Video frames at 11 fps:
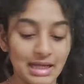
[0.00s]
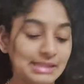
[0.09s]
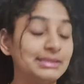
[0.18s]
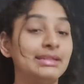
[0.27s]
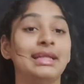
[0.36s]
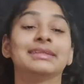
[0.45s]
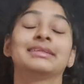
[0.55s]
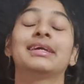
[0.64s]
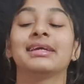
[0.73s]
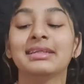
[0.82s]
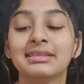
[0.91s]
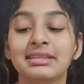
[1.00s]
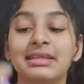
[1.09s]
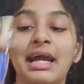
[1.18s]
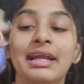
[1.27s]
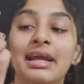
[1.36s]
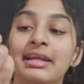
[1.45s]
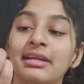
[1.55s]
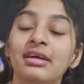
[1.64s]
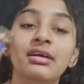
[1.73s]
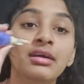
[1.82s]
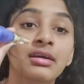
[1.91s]
Guys, the next thing is this
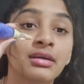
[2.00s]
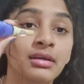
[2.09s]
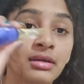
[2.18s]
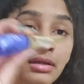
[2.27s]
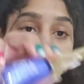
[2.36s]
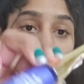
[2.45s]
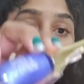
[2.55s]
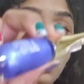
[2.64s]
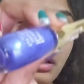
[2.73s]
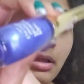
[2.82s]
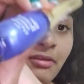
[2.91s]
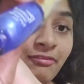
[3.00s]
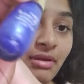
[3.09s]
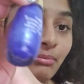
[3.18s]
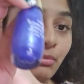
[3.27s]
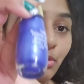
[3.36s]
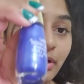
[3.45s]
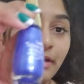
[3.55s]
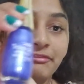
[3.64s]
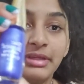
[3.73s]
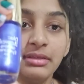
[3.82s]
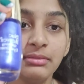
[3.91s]
eyeliner from Blue
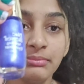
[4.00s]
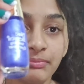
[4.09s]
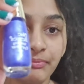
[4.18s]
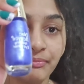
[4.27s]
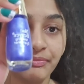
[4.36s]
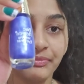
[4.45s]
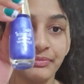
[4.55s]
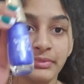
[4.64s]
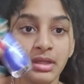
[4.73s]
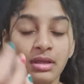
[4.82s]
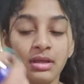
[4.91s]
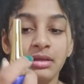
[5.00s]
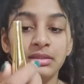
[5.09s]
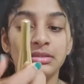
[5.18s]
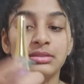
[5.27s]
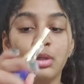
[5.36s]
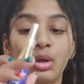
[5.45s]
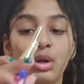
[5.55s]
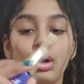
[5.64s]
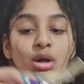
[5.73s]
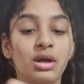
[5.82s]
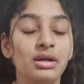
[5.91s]
Heaven. So
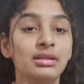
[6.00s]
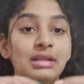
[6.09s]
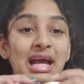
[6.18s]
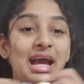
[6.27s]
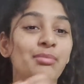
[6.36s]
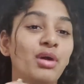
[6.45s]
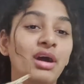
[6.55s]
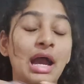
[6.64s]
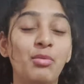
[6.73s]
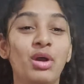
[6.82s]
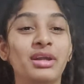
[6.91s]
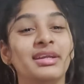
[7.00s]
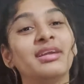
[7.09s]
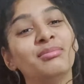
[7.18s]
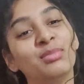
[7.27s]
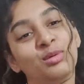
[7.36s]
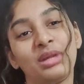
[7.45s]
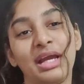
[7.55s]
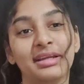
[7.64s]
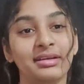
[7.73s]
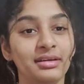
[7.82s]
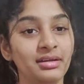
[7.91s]
I wanted a blue
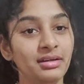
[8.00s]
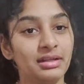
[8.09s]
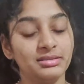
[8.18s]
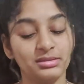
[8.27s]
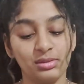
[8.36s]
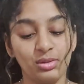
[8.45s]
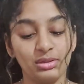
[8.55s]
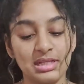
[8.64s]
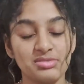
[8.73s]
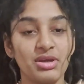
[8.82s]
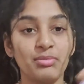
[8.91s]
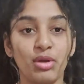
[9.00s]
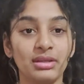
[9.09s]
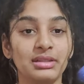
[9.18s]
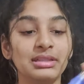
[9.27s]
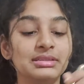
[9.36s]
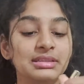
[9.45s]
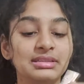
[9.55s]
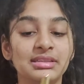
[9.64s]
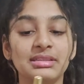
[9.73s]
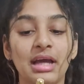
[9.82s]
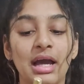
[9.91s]
liner, so that's why I bought this. This
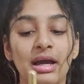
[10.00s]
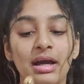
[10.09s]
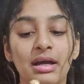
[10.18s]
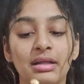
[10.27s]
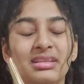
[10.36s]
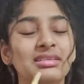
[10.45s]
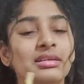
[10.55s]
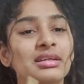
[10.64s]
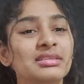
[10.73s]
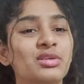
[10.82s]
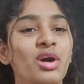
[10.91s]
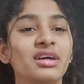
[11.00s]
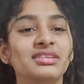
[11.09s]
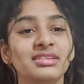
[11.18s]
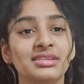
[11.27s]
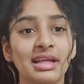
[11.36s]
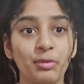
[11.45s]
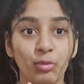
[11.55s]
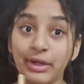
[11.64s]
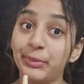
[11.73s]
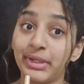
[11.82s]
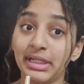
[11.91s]
is its cost is like
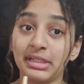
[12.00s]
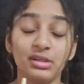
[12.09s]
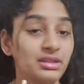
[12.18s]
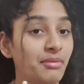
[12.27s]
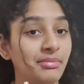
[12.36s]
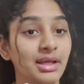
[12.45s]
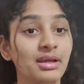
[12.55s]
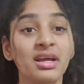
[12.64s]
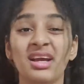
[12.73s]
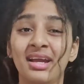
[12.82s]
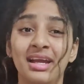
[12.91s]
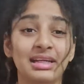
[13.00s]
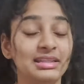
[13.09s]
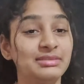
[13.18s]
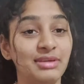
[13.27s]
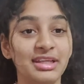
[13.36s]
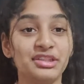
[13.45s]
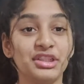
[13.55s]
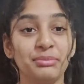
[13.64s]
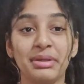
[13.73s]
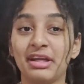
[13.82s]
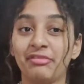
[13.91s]
120 or something. It is very
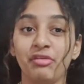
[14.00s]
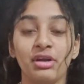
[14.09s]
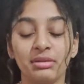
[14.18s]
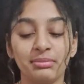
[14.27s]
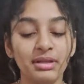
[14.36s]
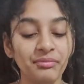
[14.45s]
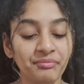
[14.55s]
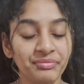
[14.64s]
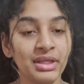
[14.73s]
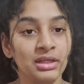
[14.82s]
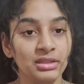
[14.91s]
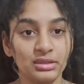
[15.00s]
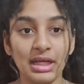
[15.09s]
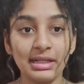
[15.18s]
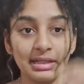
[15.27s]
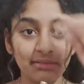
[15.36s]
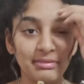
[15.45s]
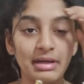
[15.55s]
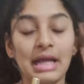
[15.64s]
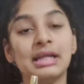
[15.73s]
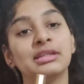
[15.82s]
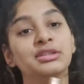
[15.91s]
cheap and affordable. So
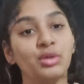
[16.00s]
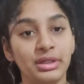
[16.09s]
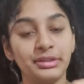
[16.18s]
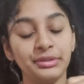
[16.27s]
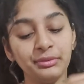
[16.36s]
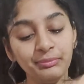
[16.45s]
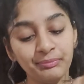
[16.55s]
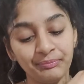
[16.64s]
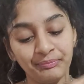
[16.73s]
I'll show it to you.